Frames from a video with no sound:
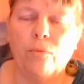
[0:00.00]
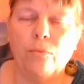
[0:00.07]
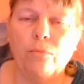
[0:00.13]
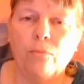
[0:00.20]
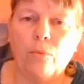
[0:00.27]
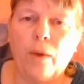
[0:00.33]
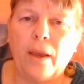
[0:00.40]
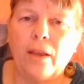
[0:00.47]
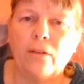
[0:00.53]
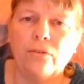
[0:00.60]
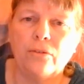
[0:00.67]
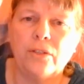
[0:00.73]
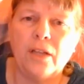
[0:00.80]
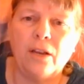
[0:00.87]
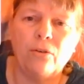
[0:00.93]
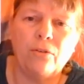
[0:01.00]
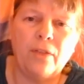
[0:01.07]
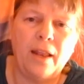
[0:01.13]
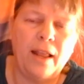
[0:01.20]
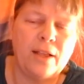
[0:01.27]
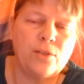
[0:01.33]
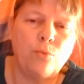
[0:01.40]
regular tarot
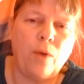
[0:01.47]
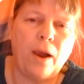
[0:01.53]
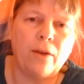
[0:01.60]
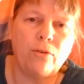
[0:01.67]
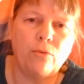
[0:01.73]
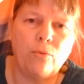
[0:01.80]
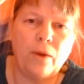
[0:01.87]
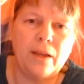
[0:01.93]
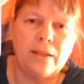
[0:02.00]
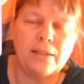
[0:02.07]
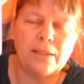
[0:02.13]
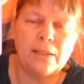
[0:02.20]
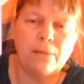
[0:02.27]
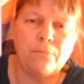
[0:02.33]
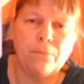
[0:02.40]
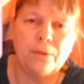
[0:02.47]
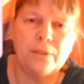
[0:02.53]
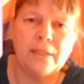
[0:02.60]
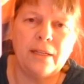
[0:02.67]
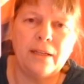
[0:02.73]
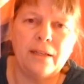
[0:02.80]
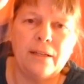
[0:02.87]
that has Rider-Waite
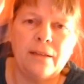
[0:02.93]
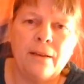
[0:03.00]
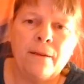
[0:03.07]
symbols in it.